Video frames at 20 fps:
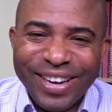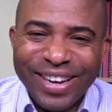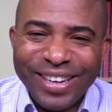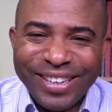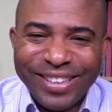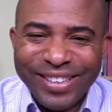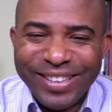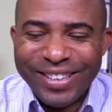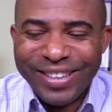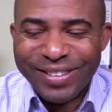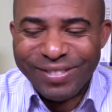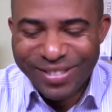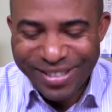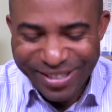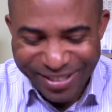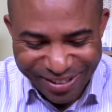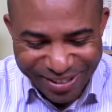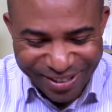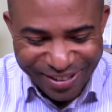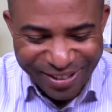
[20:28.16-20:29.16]
Hallelujah,
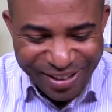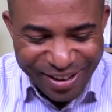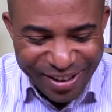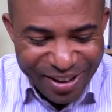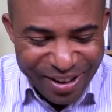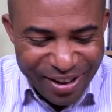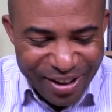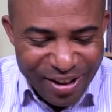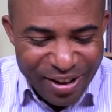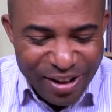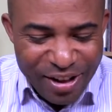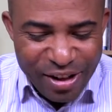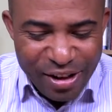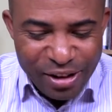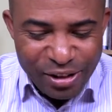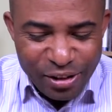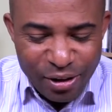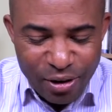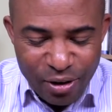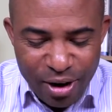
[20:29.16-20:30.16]
praise God.
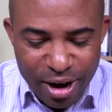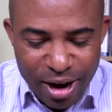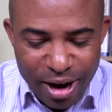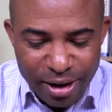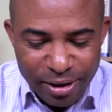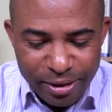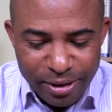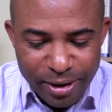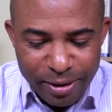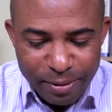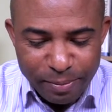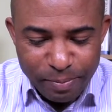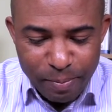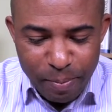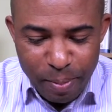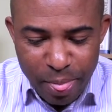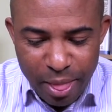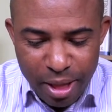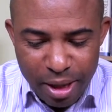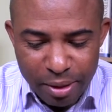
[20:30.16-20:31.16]
So and um,
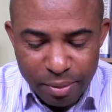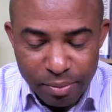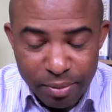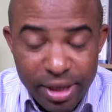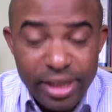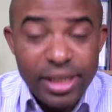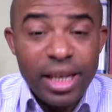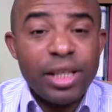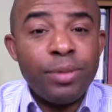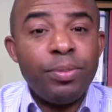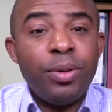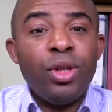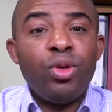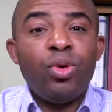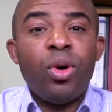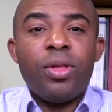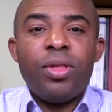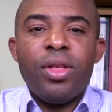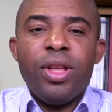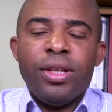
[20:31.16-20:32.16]
these are
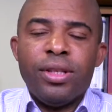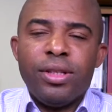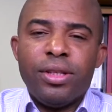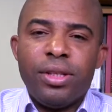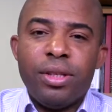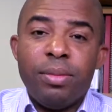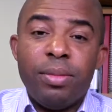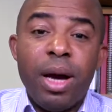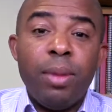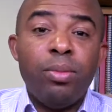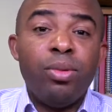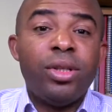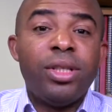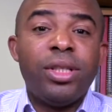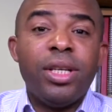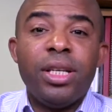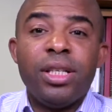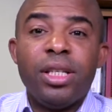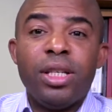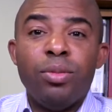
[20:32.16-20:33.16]
spiritual things. The Bible
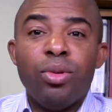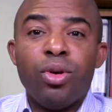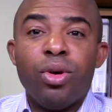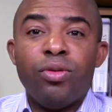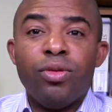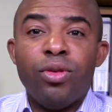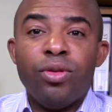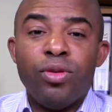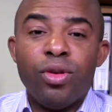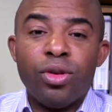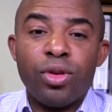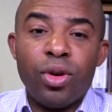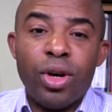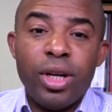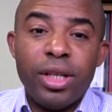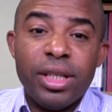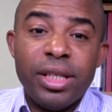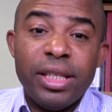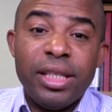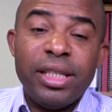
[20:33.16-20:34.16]
says in the book of the First
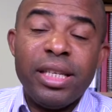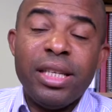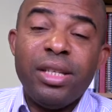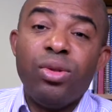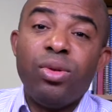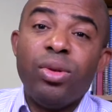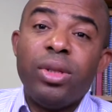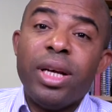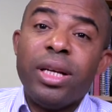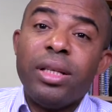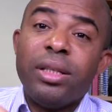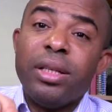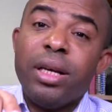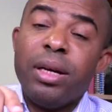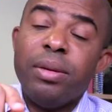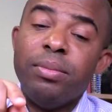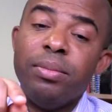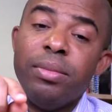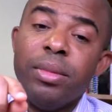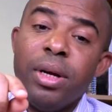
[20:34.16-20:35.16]
Corinthians, it says "Know that
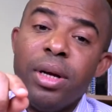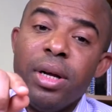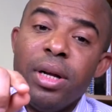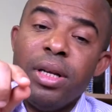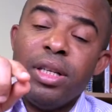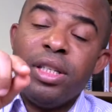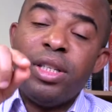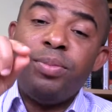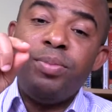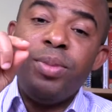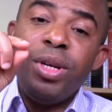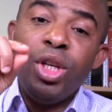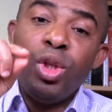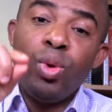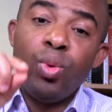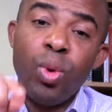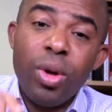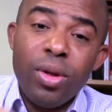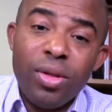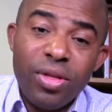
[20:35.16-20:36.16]
um,
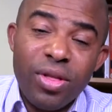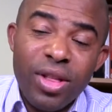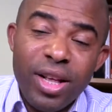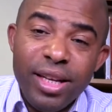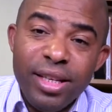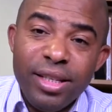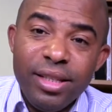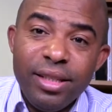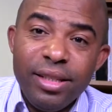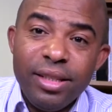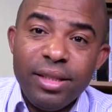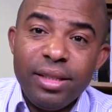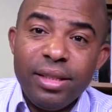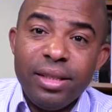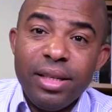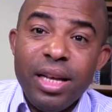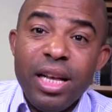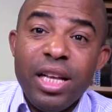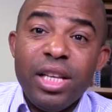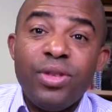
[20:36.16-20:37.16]
spiritual things
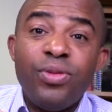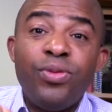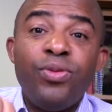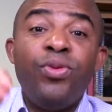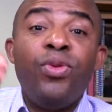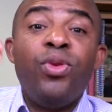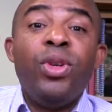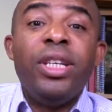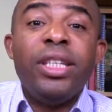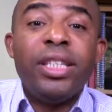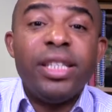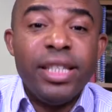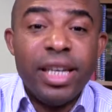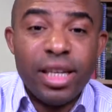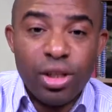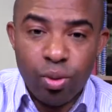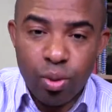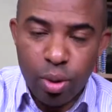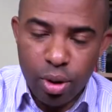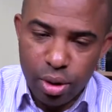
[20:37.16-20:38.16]
is
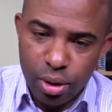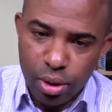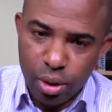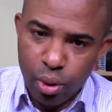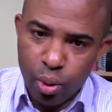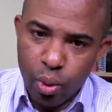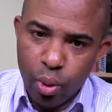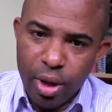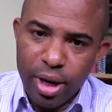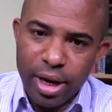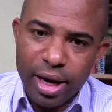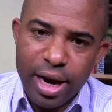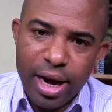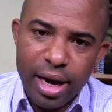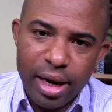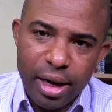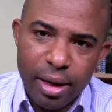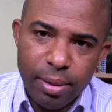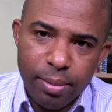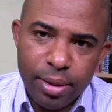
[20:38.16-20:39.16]
foolishness what to a
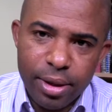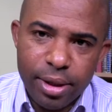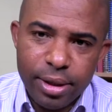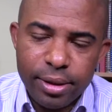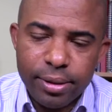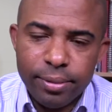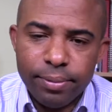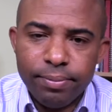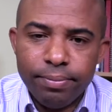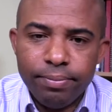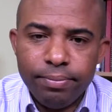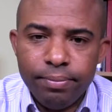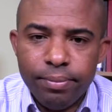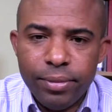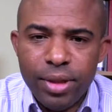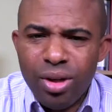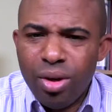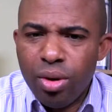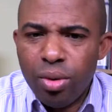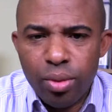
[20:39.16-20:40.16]
carnal person.
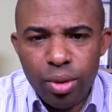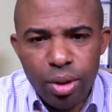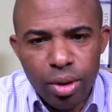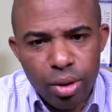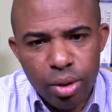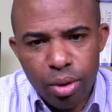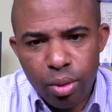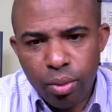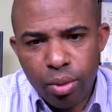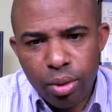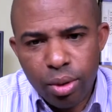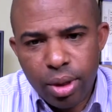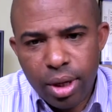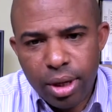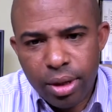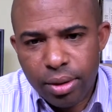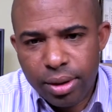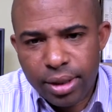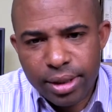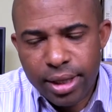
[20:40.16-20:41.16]
You don't, you don't, you
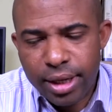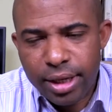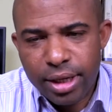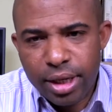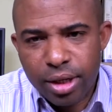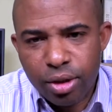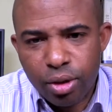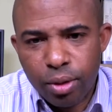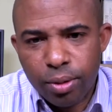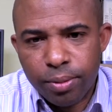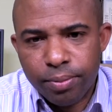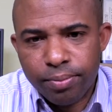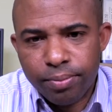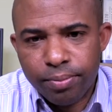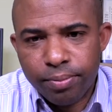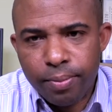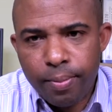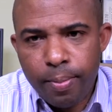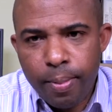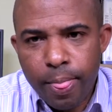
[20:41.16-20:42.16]
can't understand it at all,
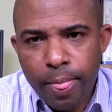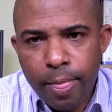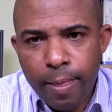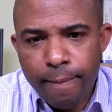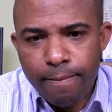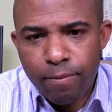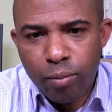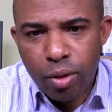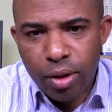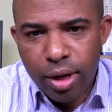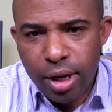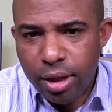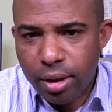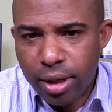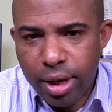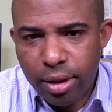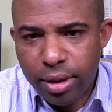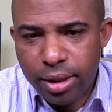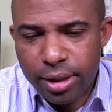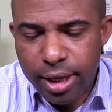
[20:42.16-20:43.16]
right? You
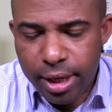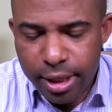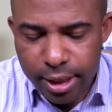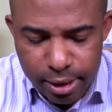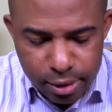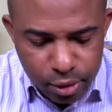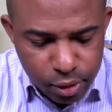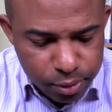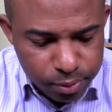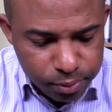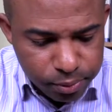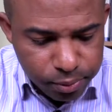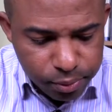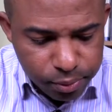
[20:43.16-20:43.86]
can't understand it at all.